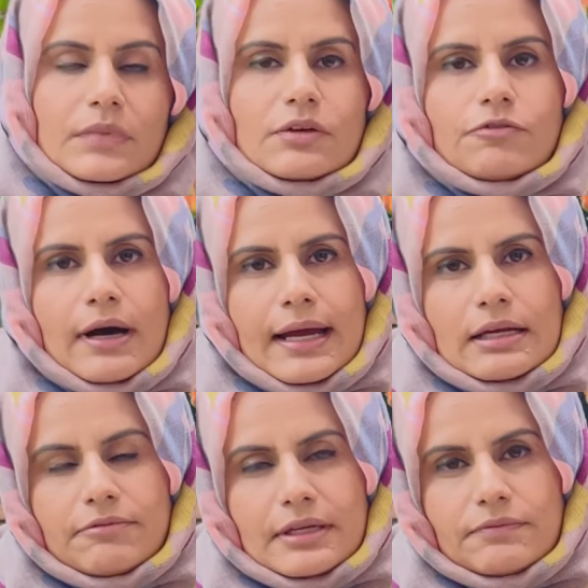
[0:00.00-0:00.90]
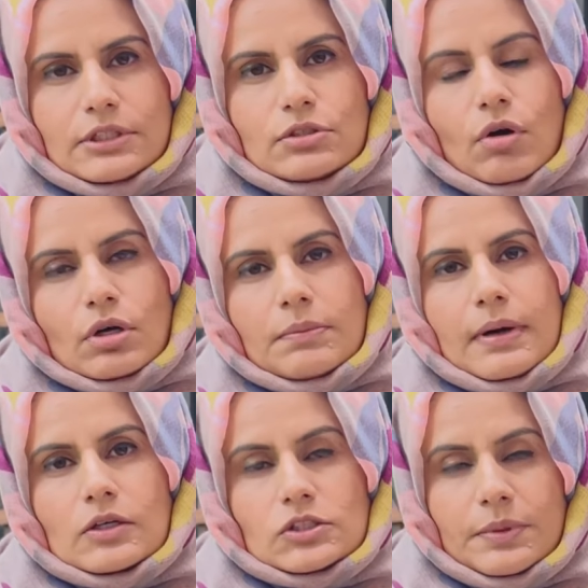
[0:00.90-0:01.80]
While when we talk
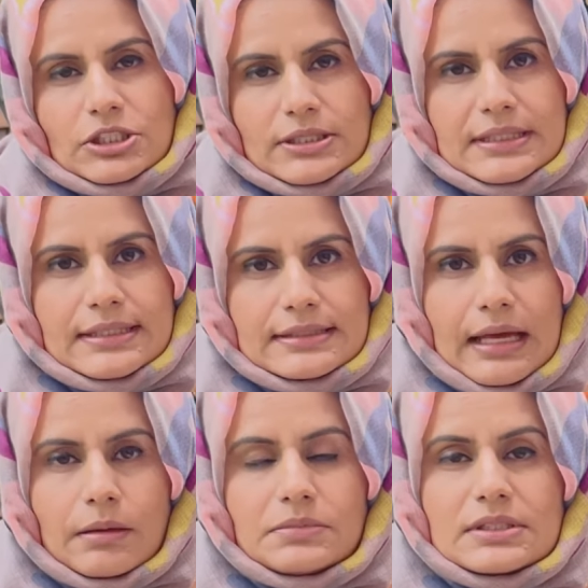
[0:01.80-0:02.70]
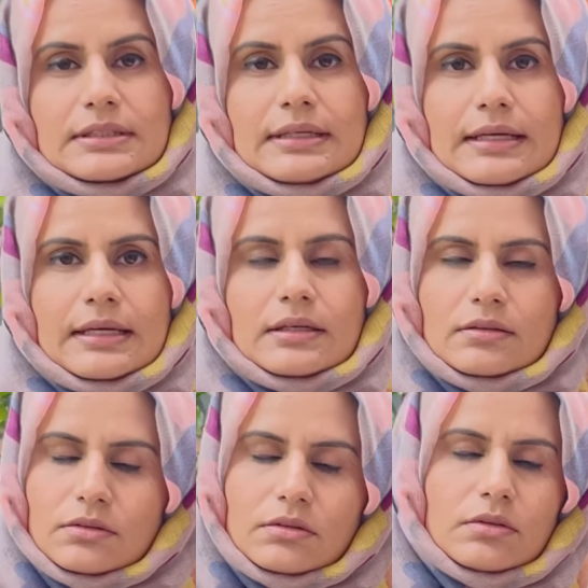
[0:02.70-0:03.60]
about specialty exams, they
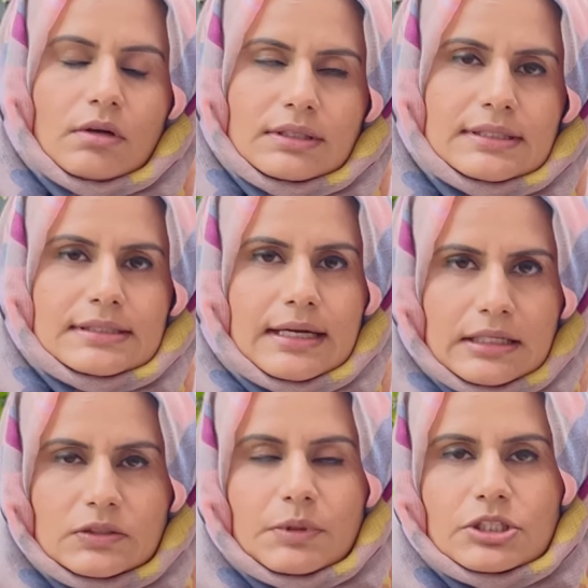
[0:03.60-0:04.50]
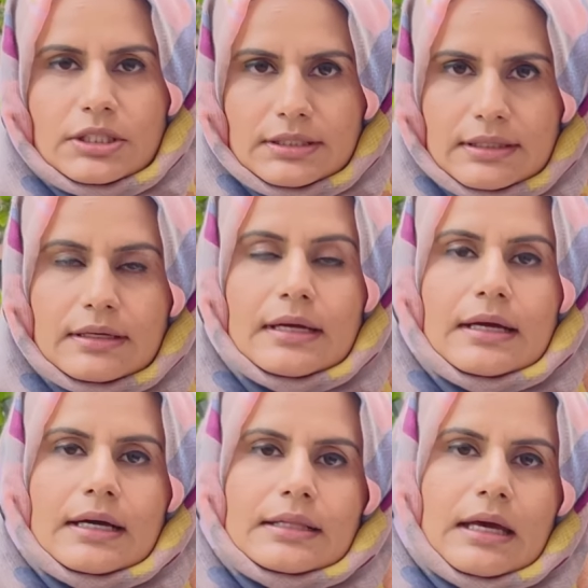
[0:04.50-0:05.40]
not necessarily, especially the
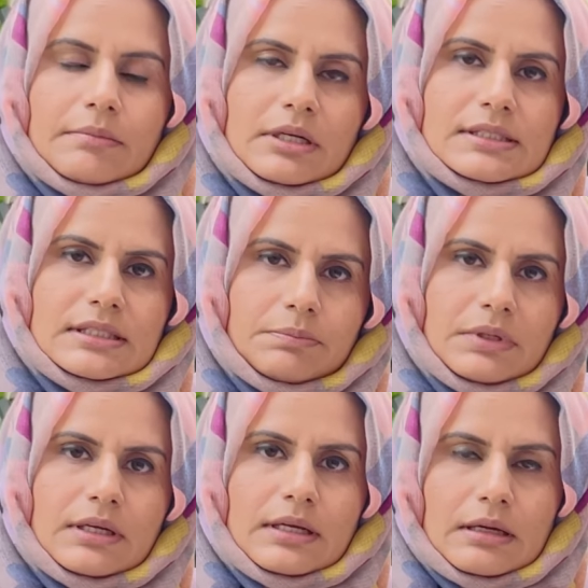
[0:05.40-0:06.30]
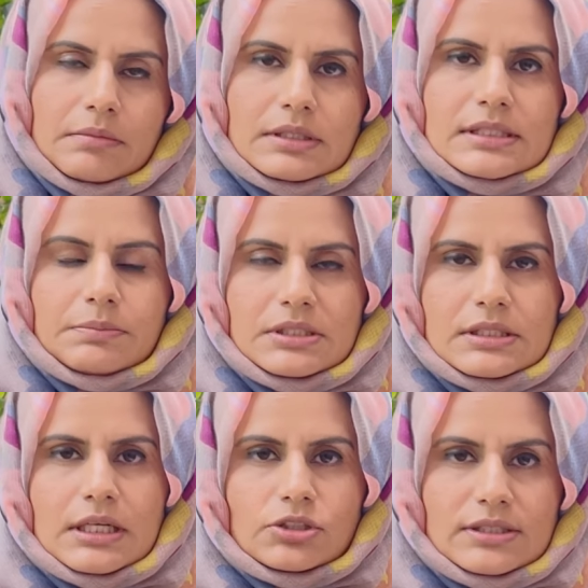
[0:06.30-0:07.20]
MRCP and
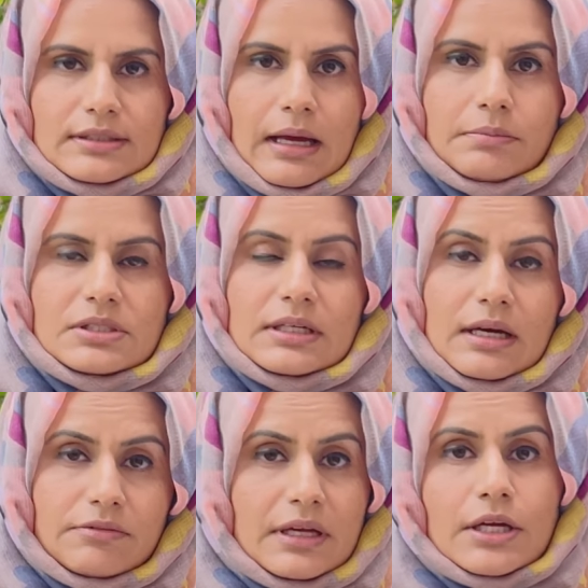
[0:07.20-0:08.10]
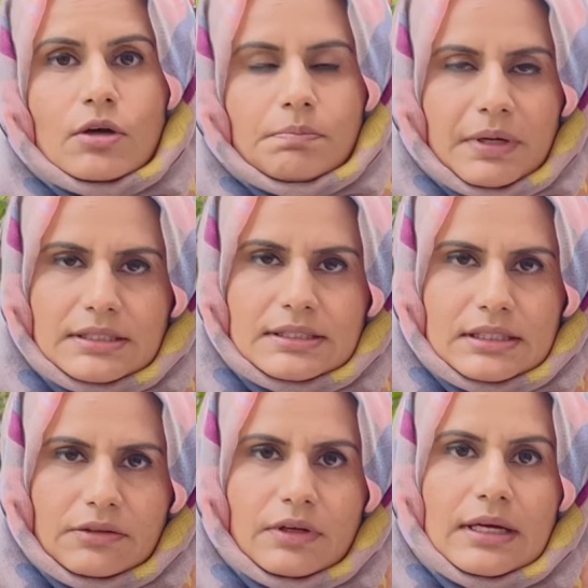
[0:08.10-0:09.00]
MRCPCH exams, they are very
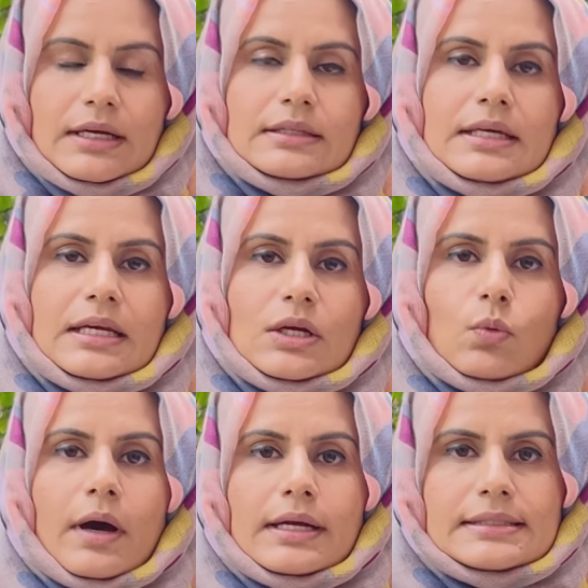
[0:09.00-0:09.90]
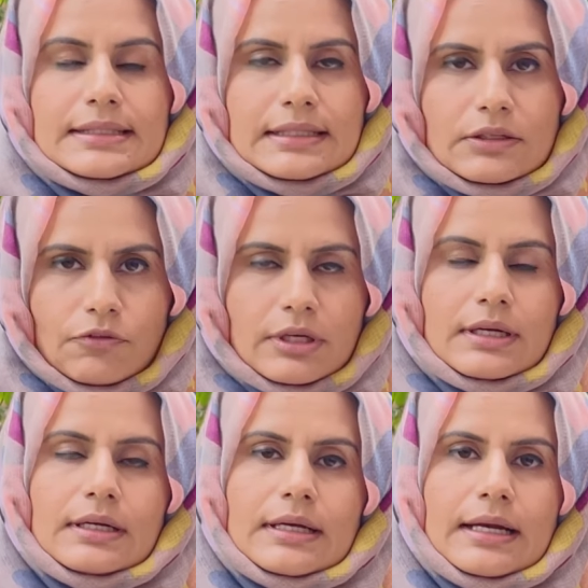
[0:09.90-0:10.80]
competitive. They require a
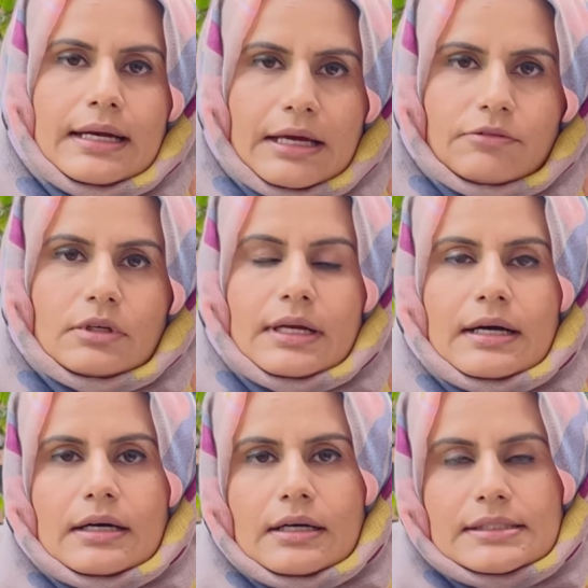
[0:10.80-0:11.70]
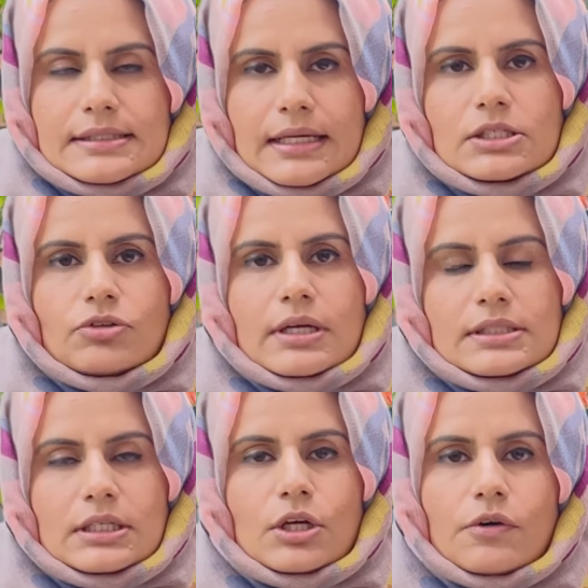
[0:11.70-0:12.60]
significant level, a set
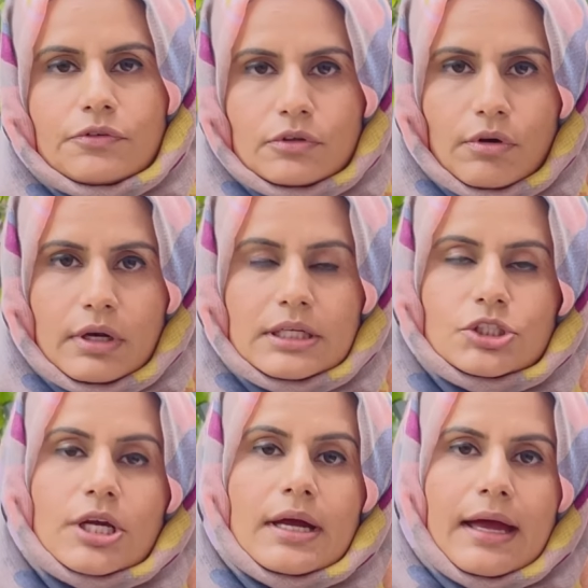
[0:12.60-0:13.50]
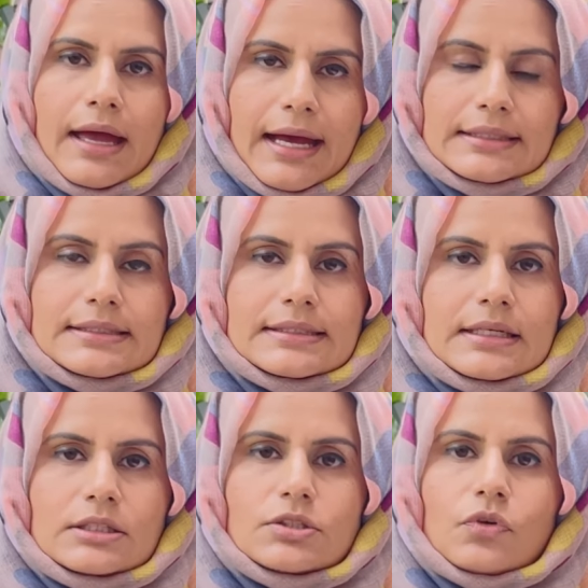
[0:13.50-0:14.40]
criteria of knowledge and
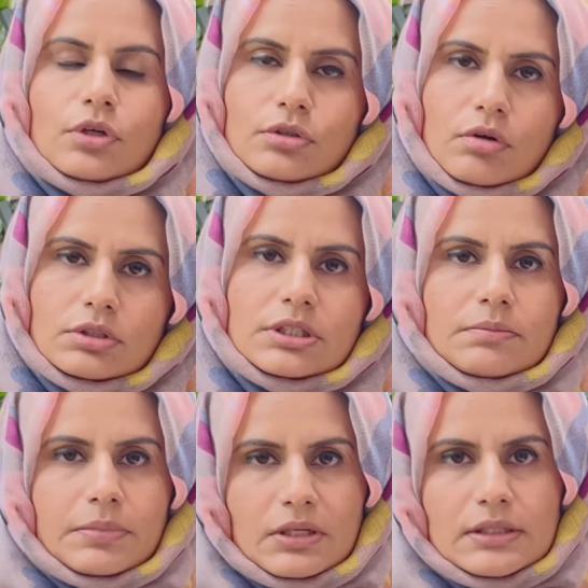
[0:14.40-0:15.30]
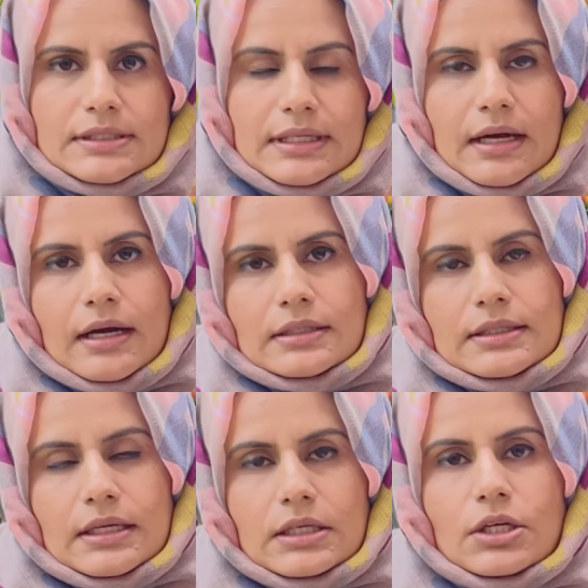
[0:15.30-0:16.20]
skills for a doctor, because they are
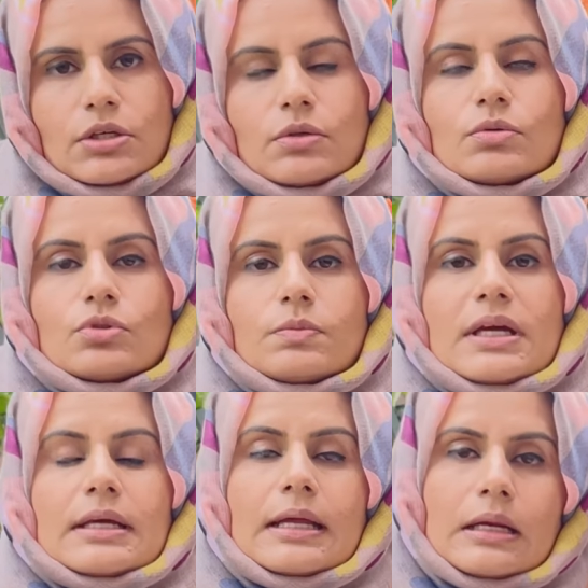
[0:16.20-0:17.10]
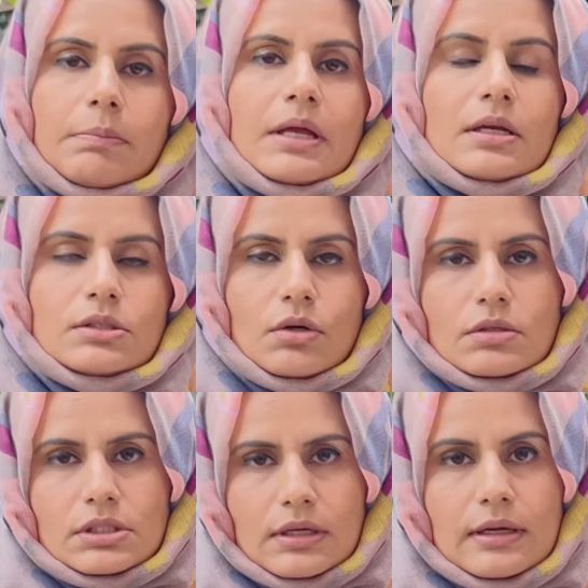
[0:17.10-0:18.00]
thinking you to be an independent
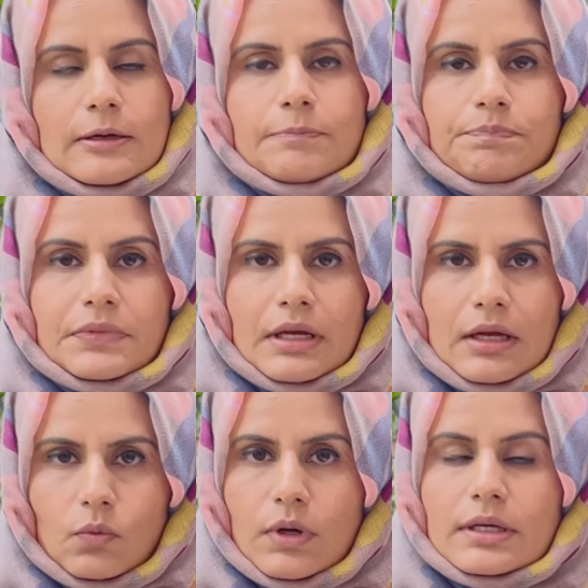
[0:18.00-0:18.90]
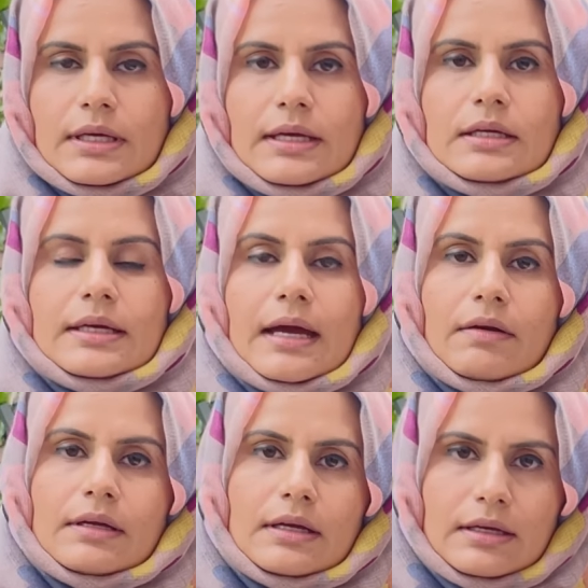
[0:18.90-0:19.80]
doctor, working,
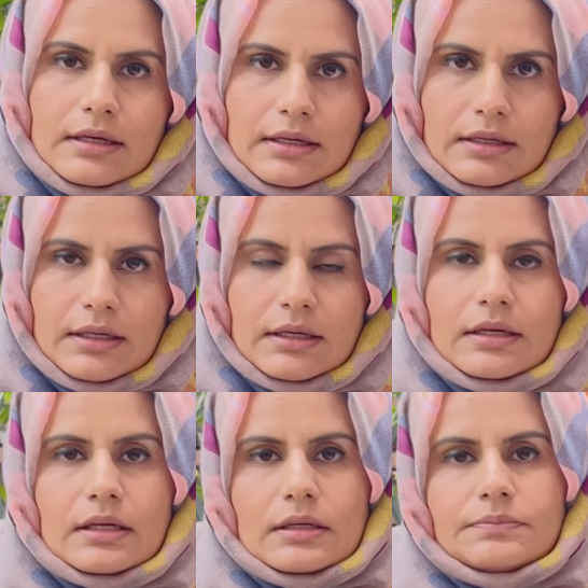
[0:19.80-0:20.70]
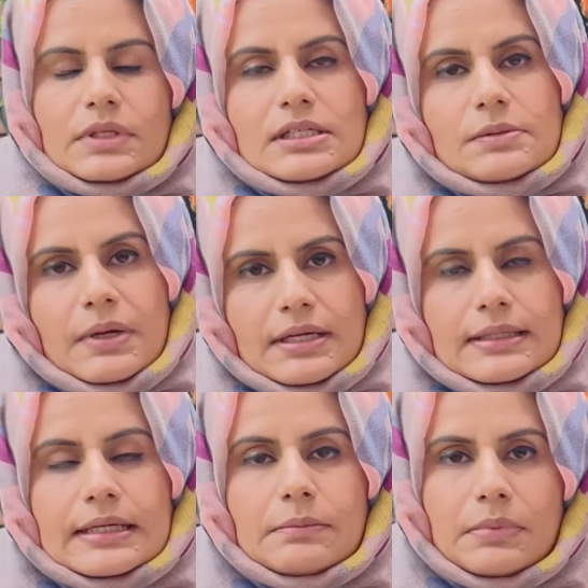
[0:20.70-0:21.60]
carrying
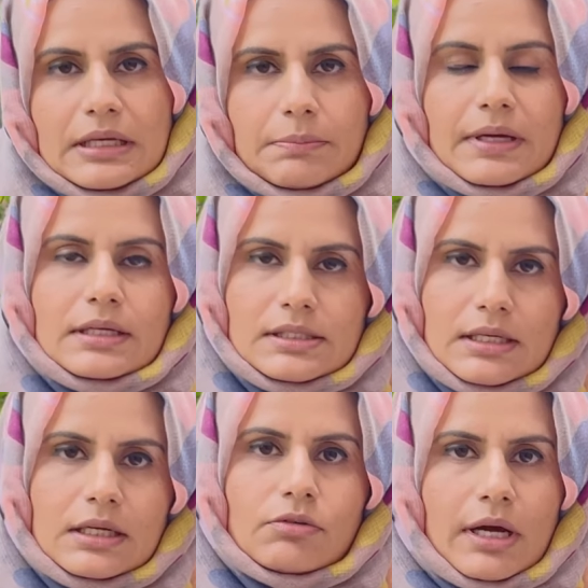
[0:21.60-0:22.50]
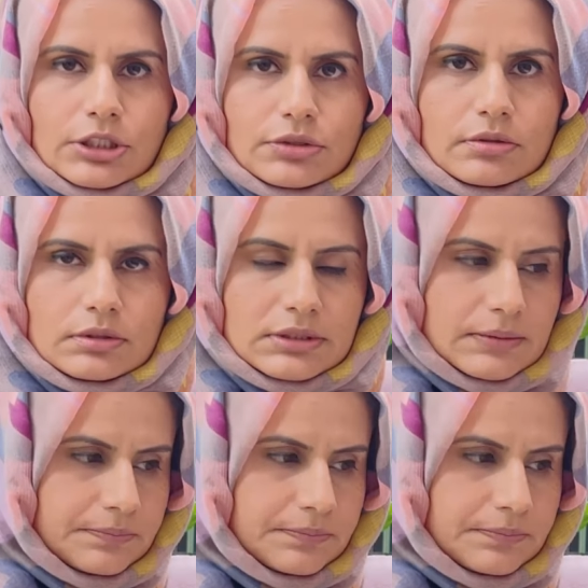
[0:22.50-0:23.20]
independently bleep and attending crash courses.